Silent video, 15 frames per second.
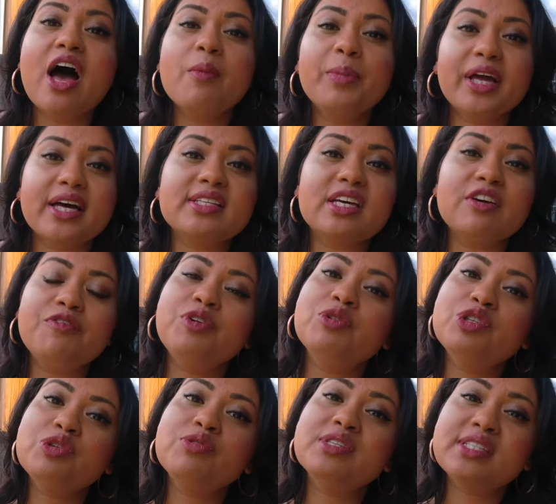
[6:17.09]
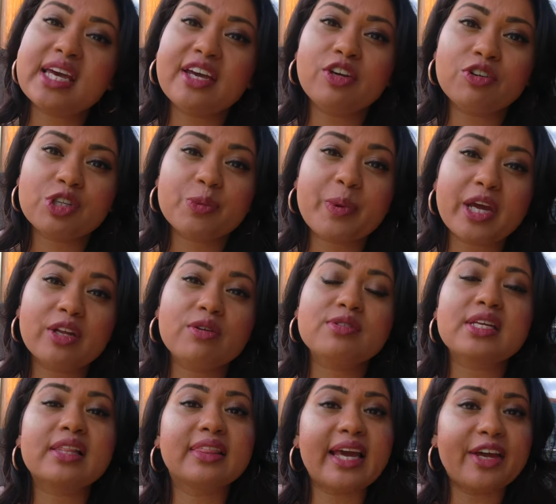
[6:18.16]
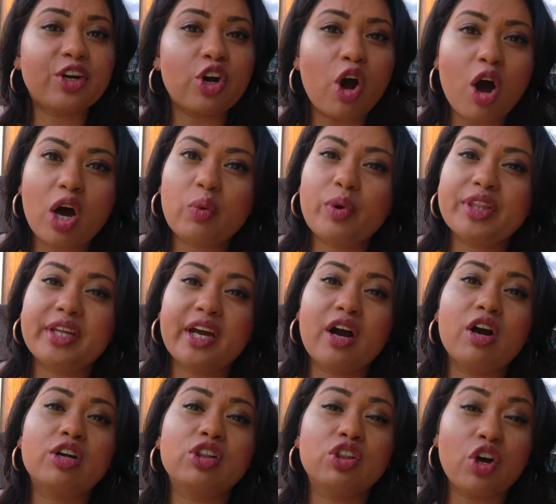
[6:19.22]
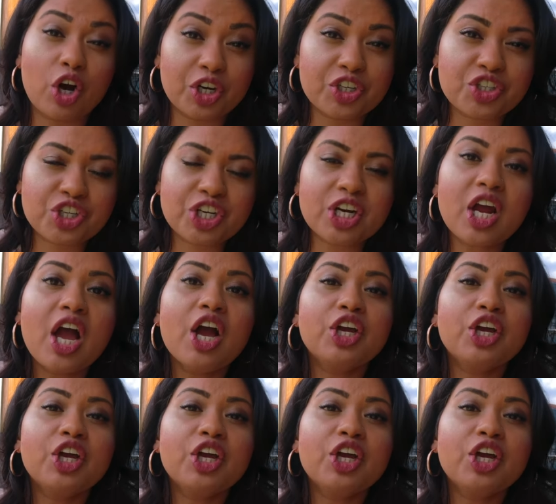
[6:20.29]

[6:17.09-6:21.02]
because if you do stake your tomatoes later on when they are larger,